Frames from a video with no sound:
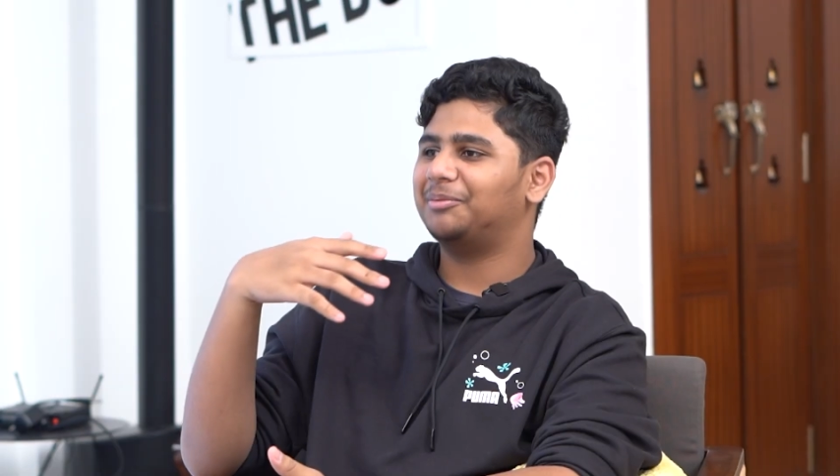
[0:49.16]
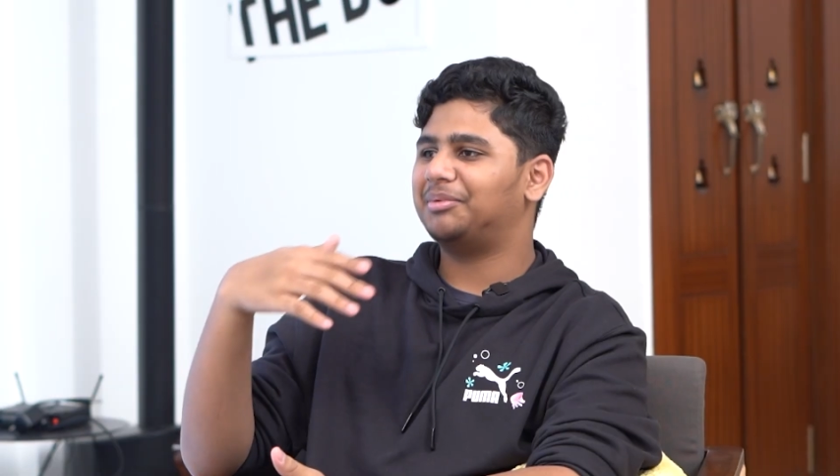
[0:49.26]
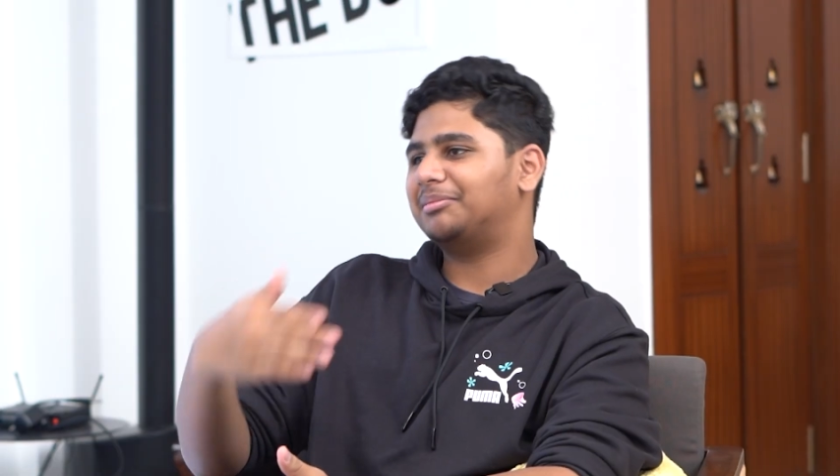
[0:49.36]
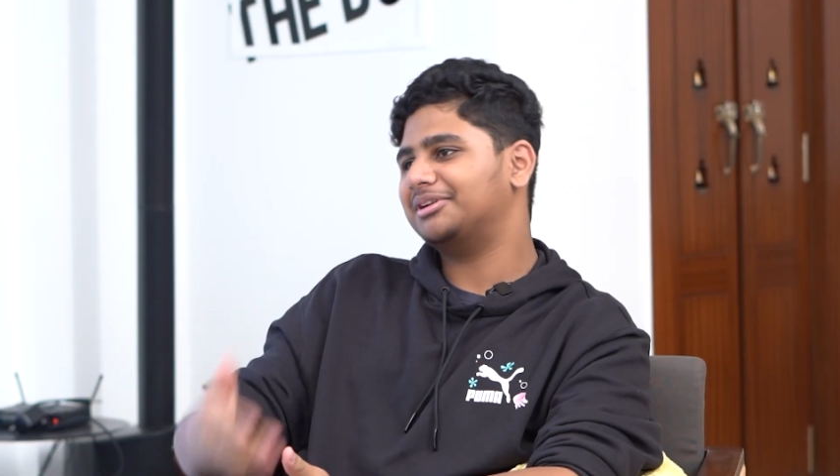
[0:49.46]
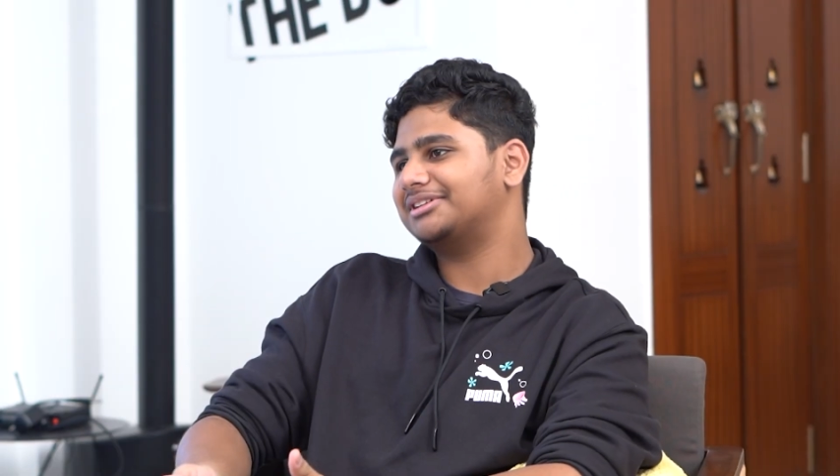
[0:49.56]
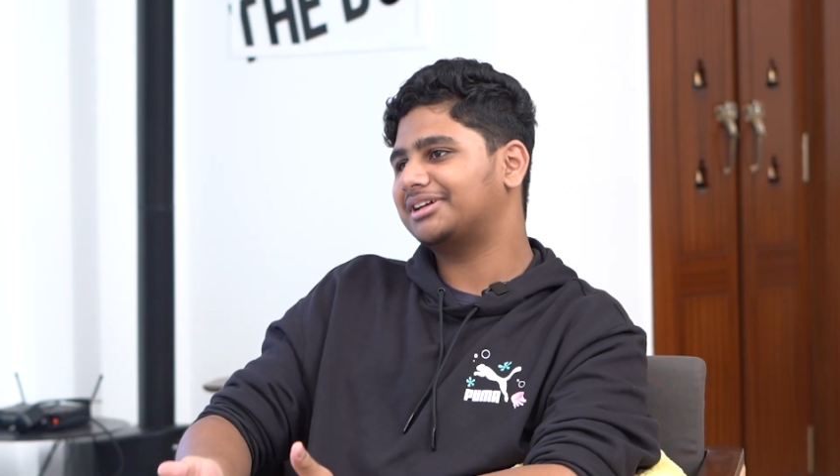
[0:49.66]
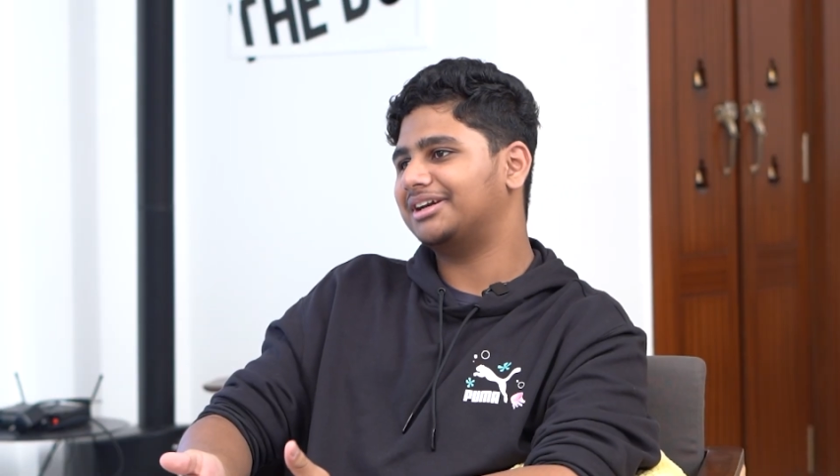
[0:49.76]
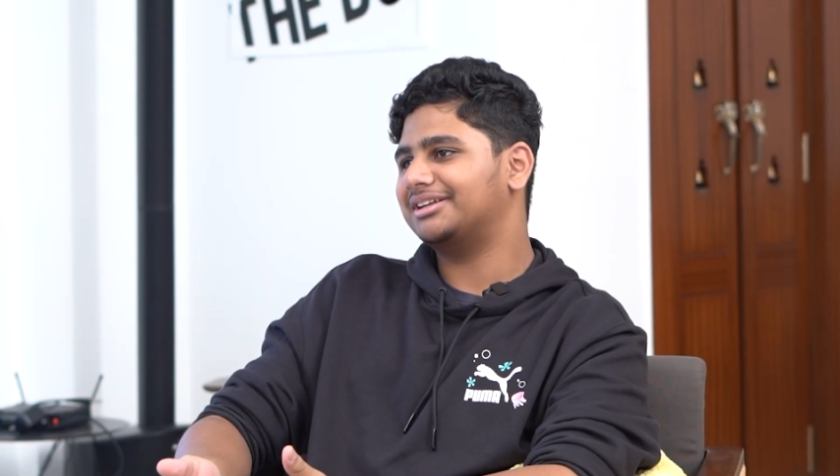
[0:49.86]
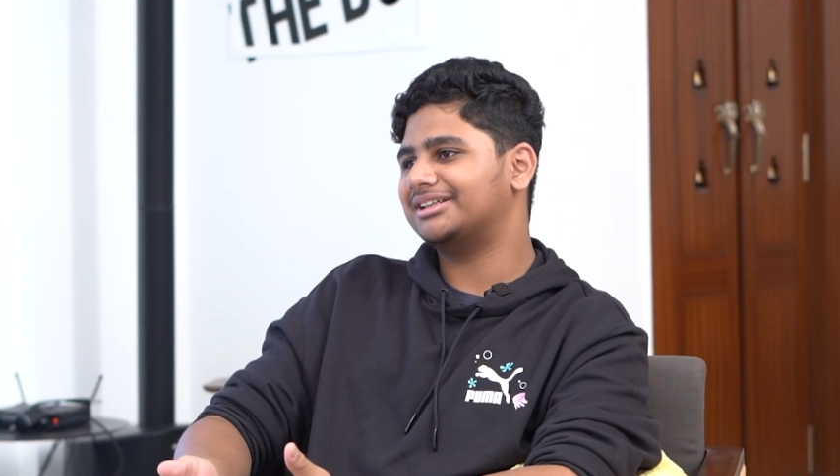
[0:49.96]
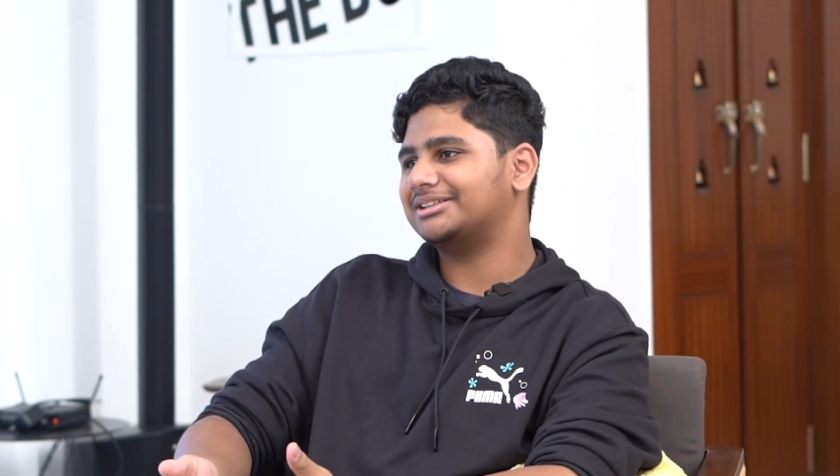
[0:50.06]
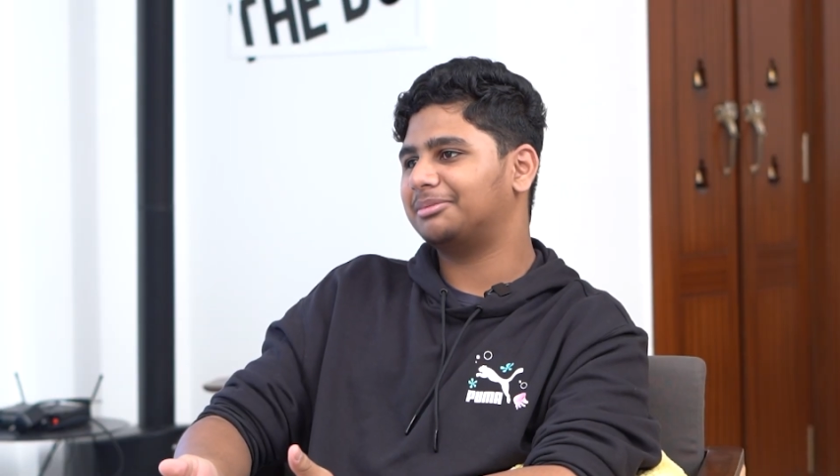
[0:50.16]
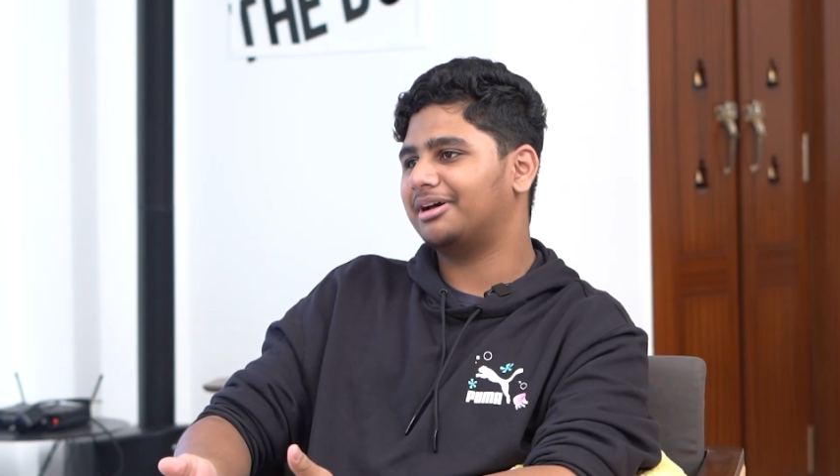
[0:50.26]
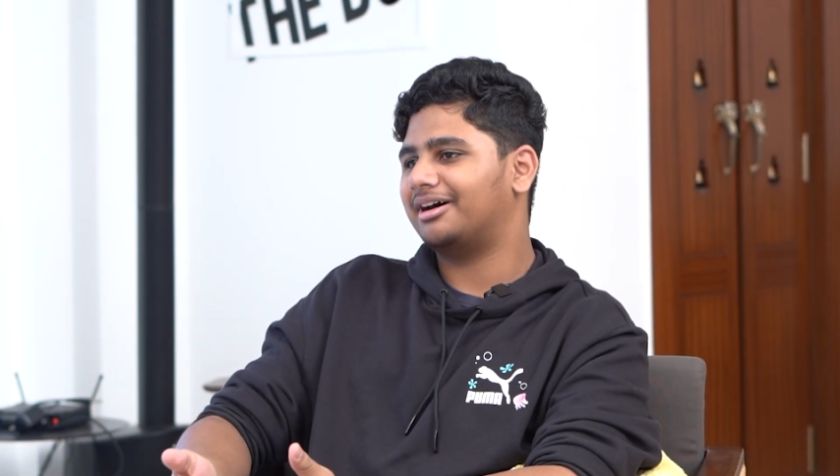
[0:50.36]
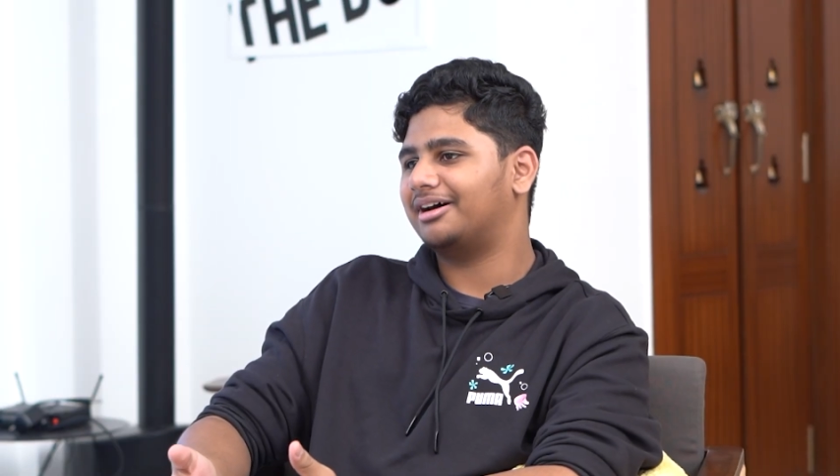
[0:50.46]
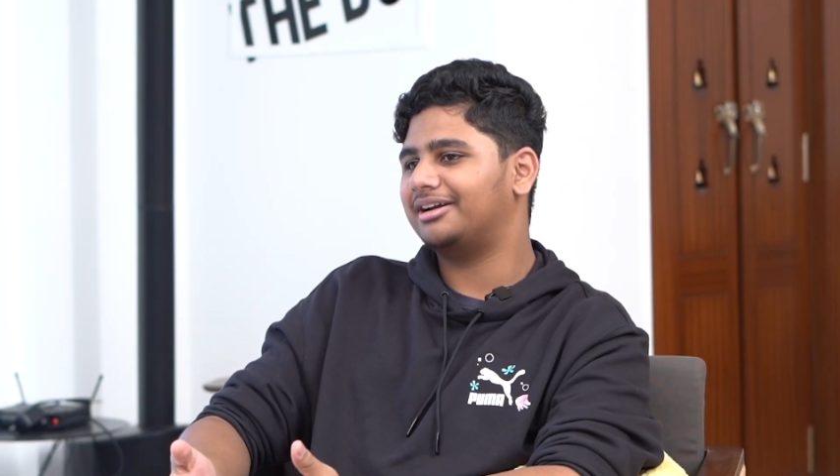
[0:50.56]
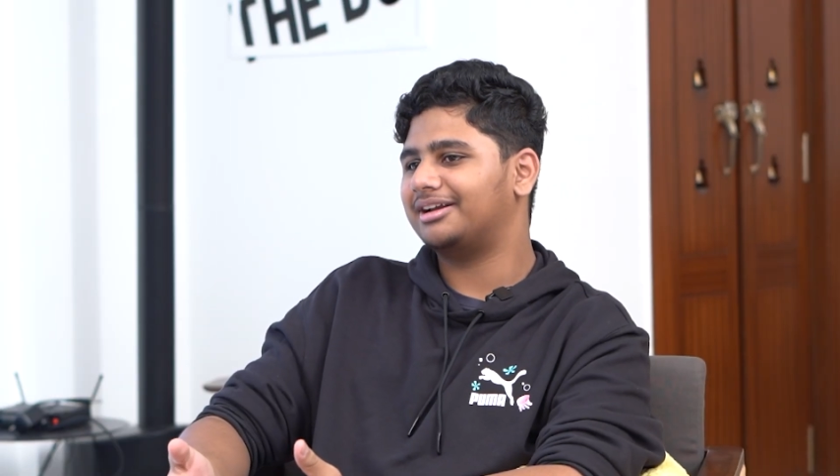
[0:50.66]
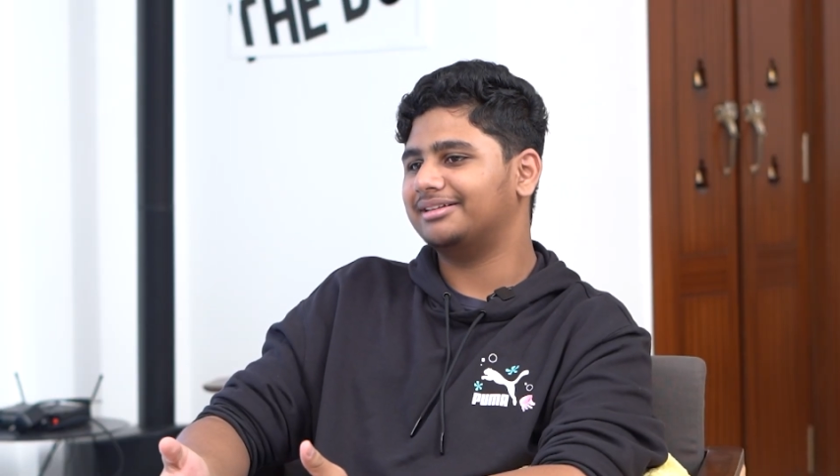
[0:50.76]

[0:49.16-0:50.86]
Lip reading: And people used to criticize my art,